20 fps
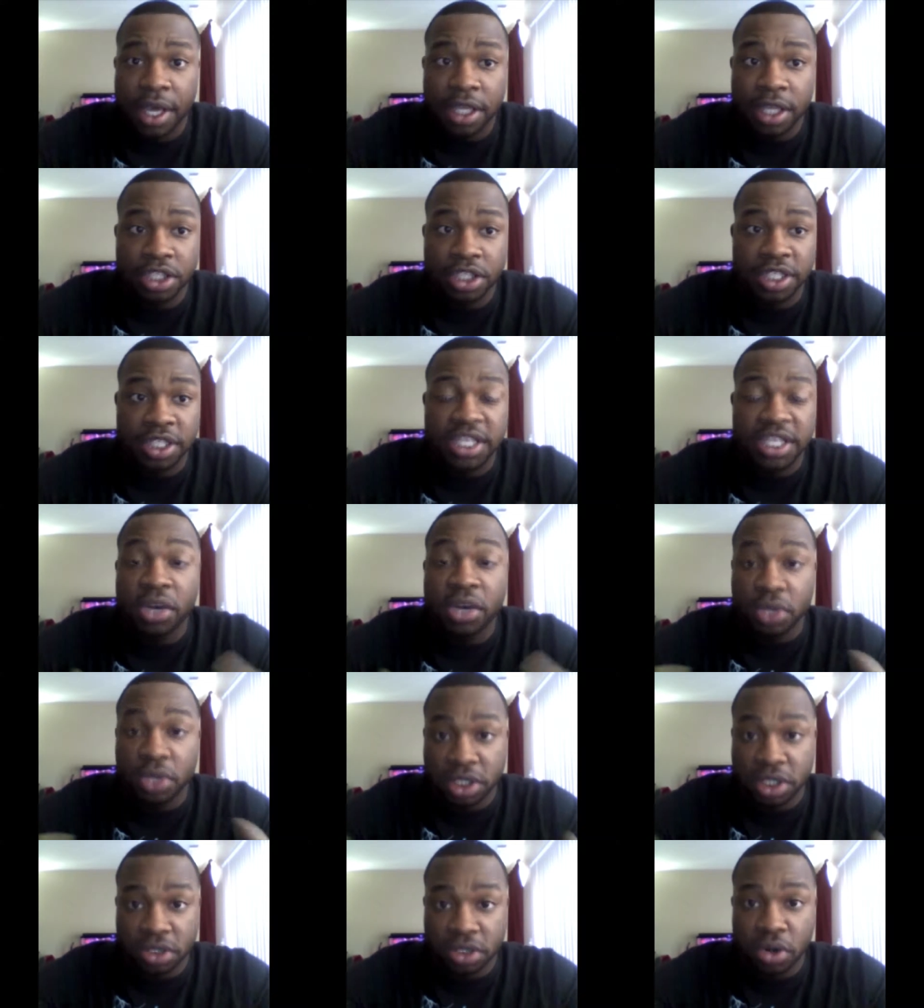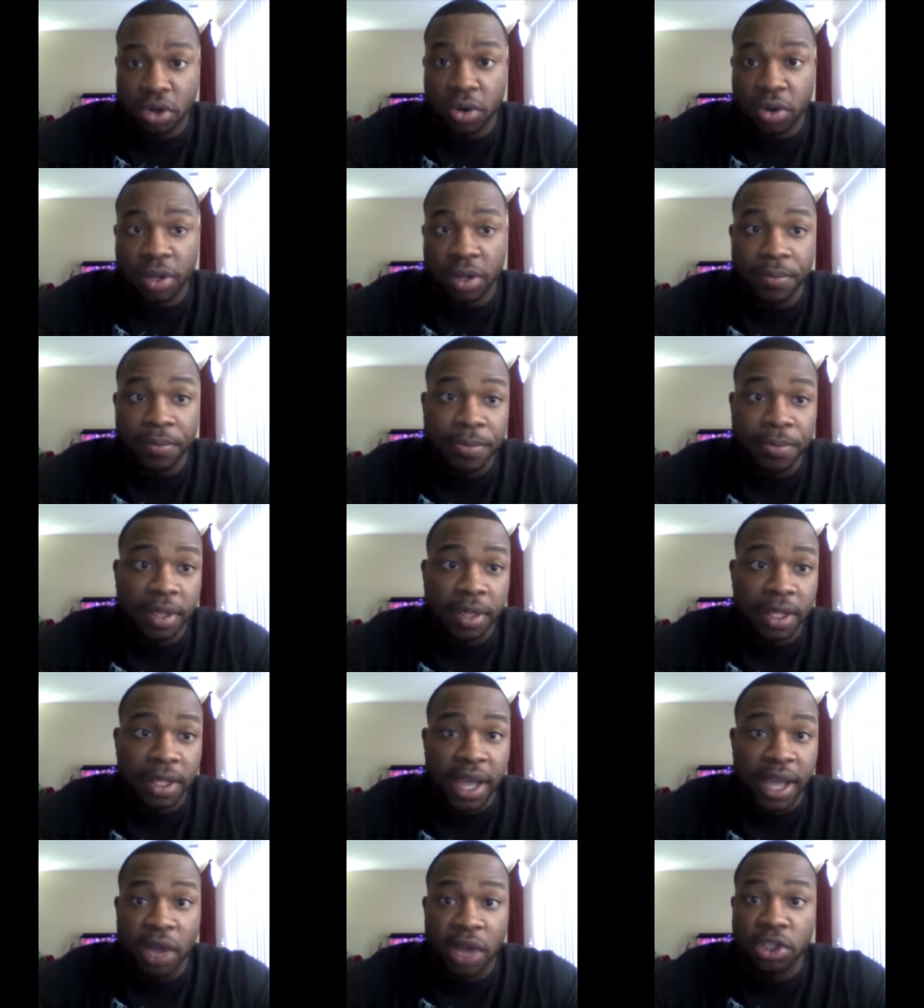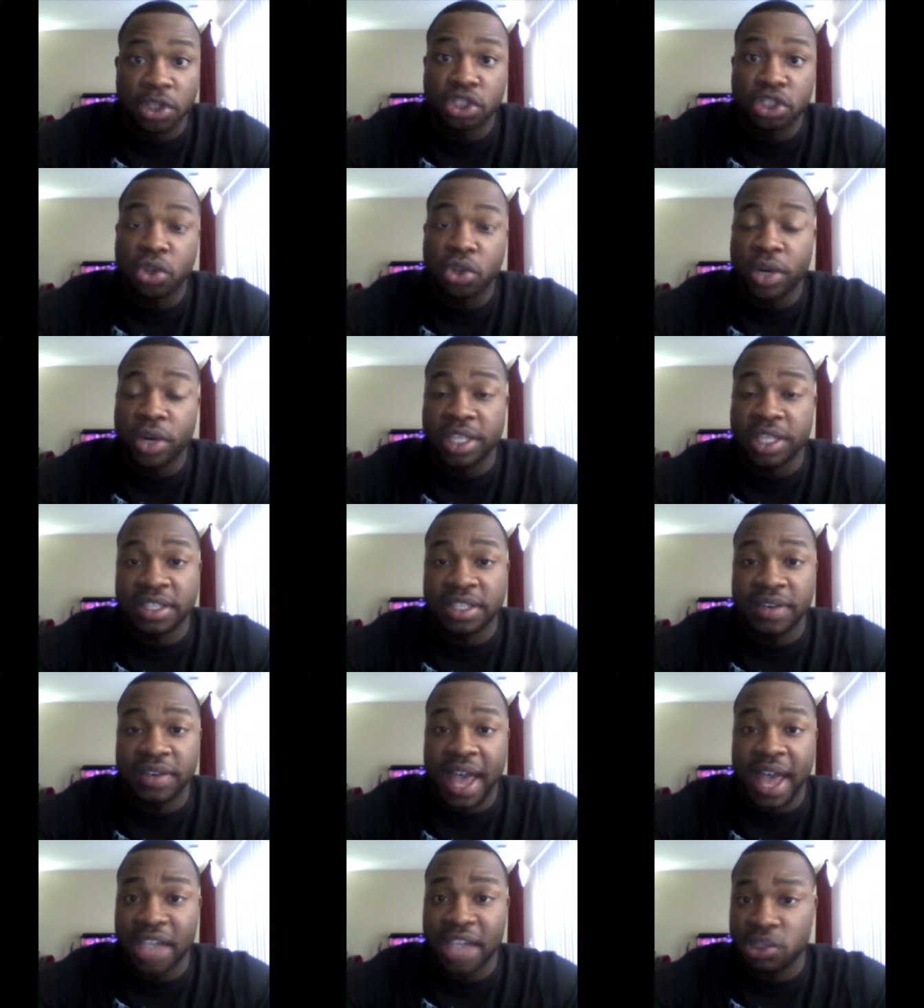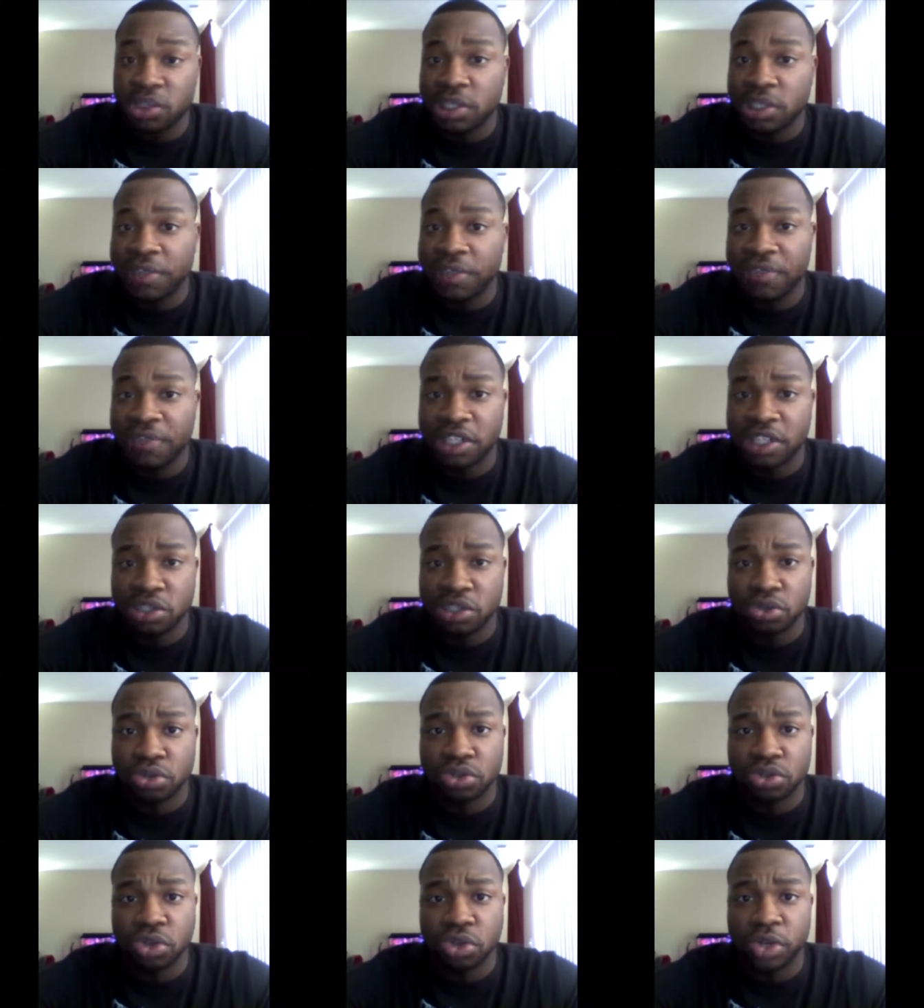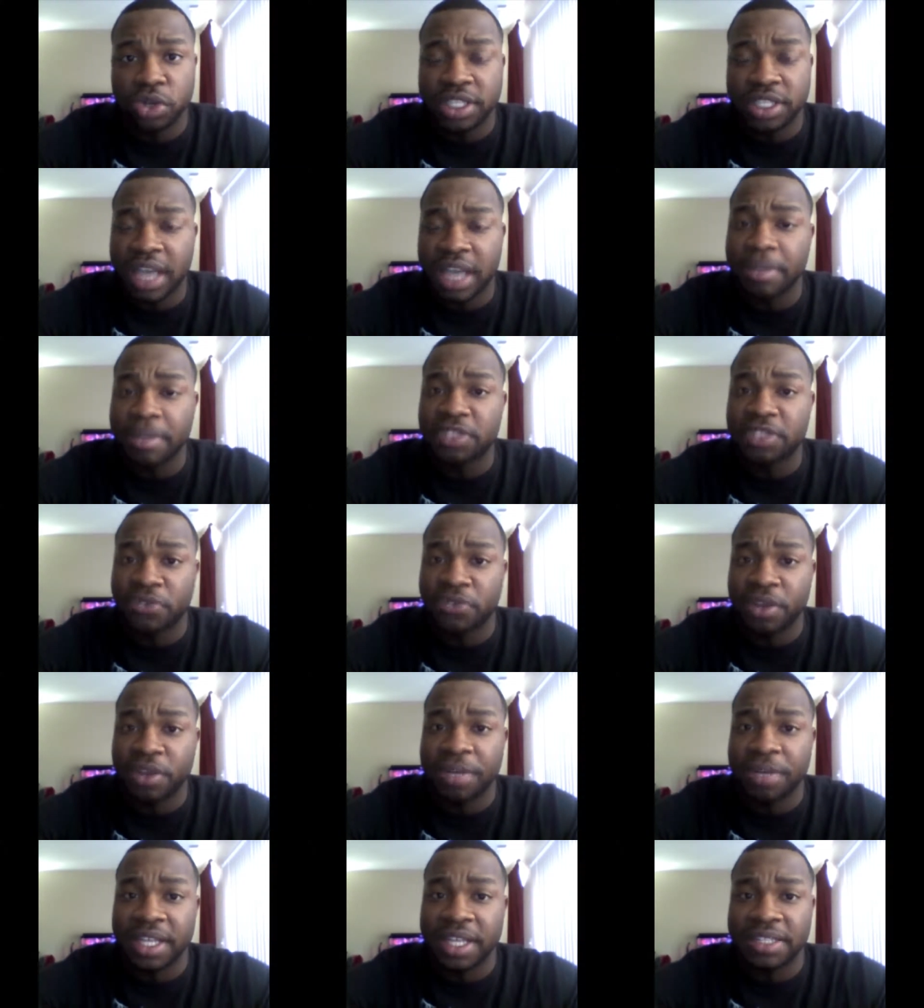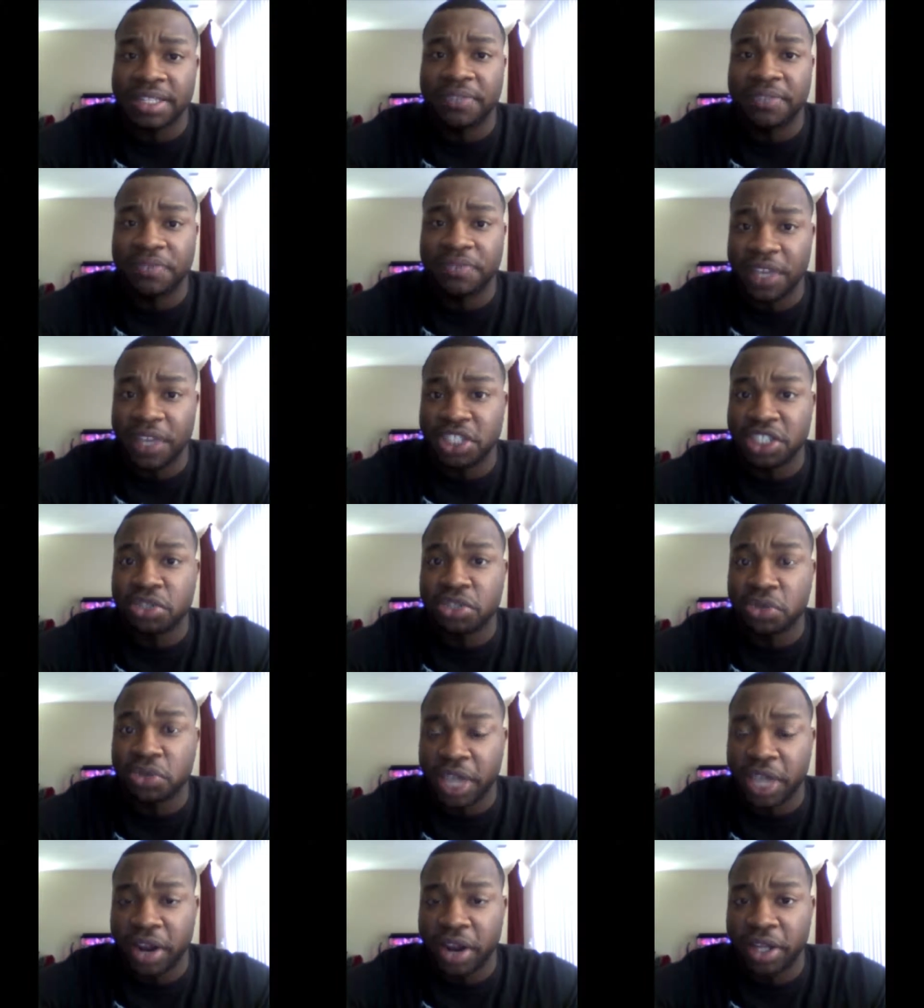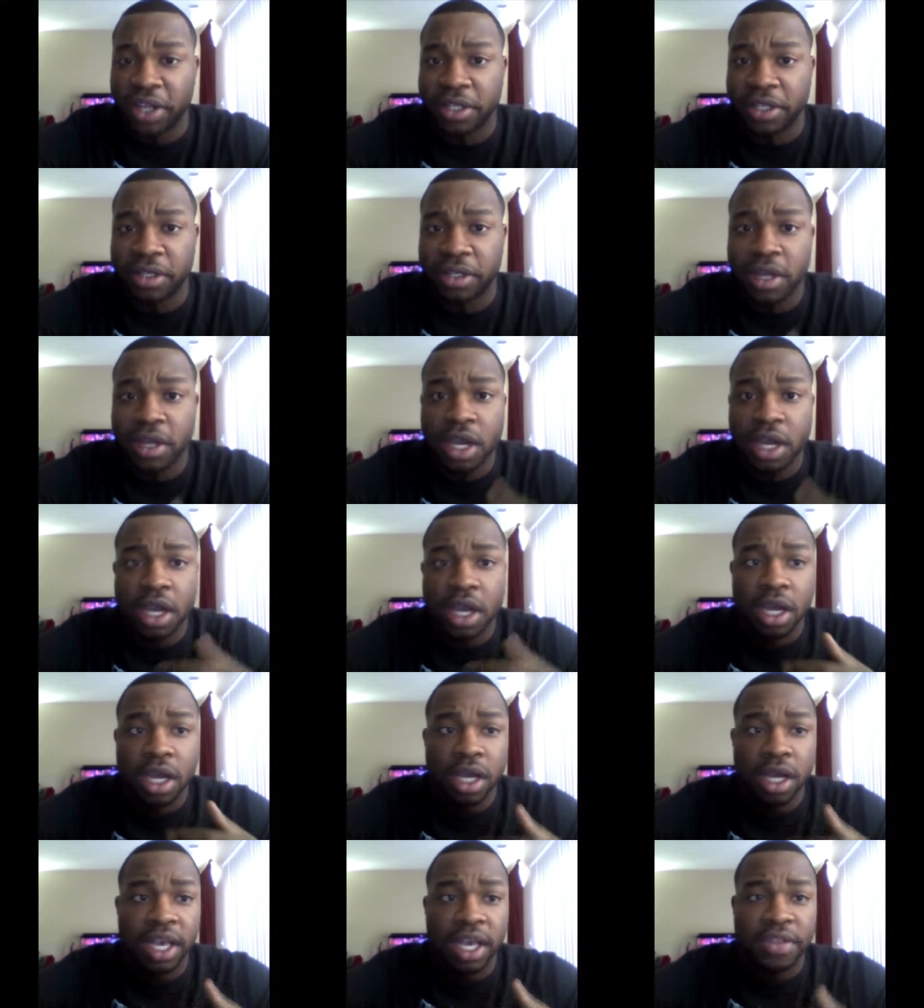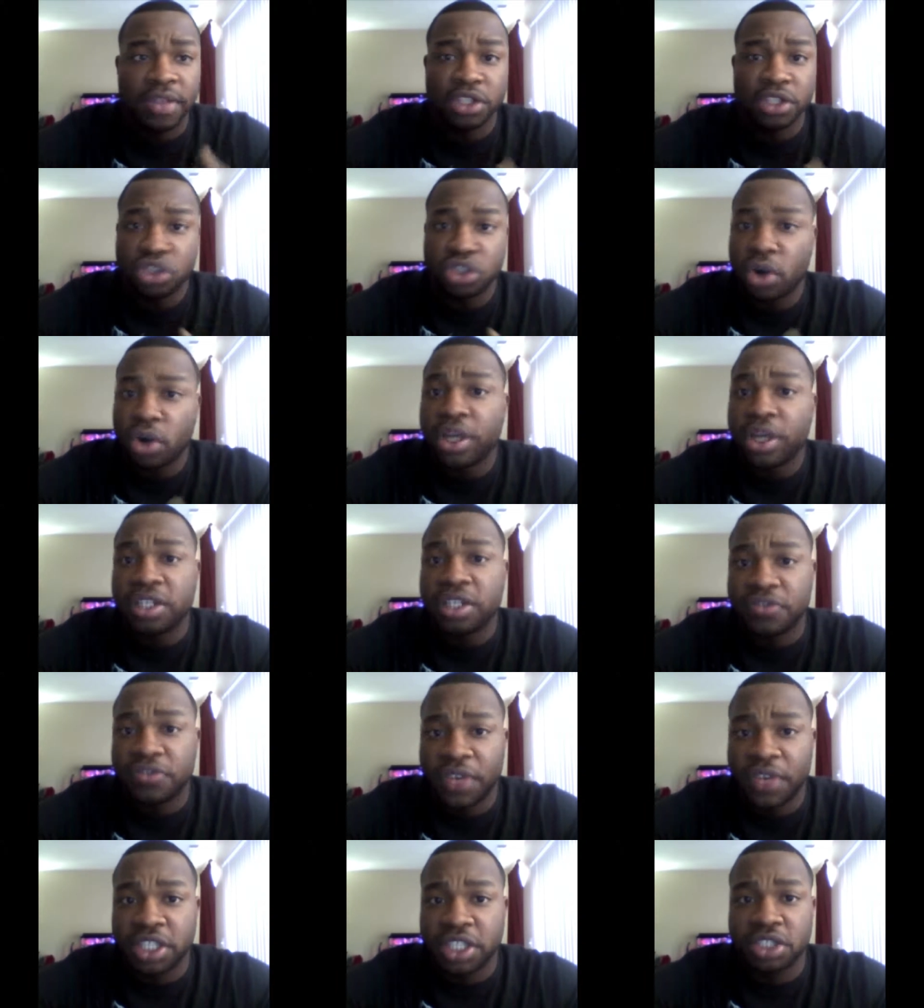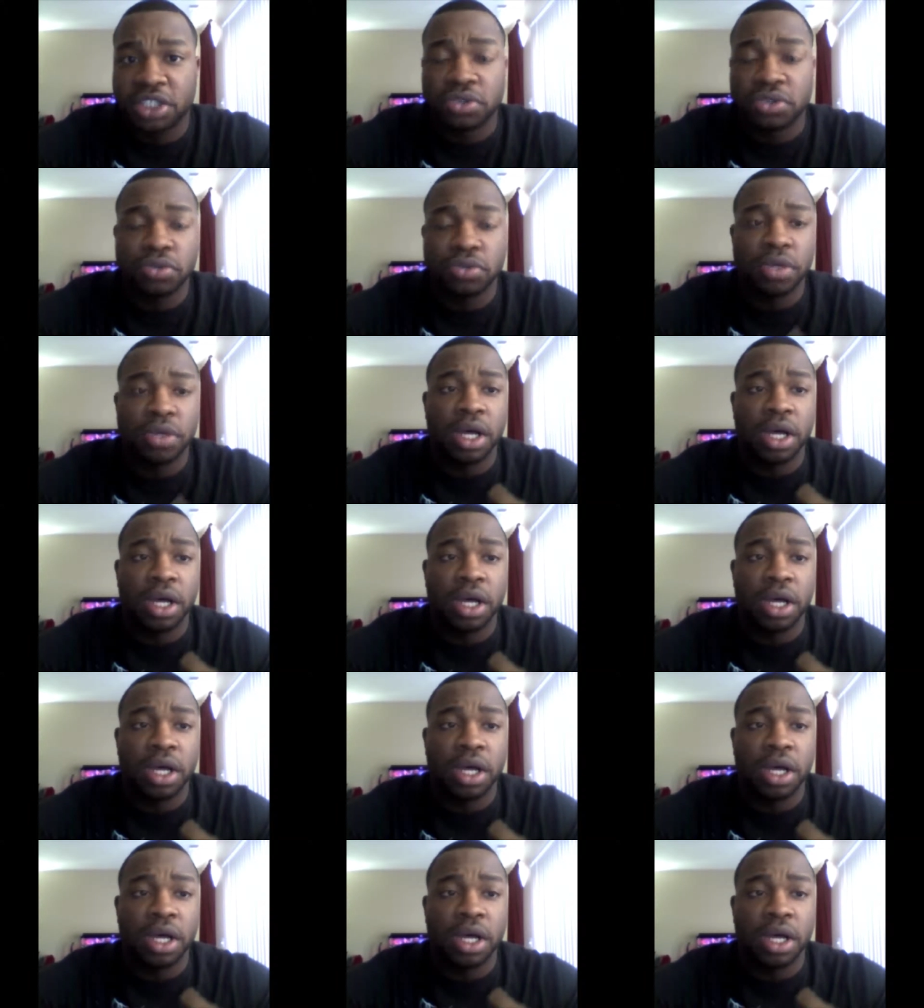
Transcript: to tell the story. Now, the story is a, actually a fictional story. Thomas Freeman is a fictional character, and the story is fictional.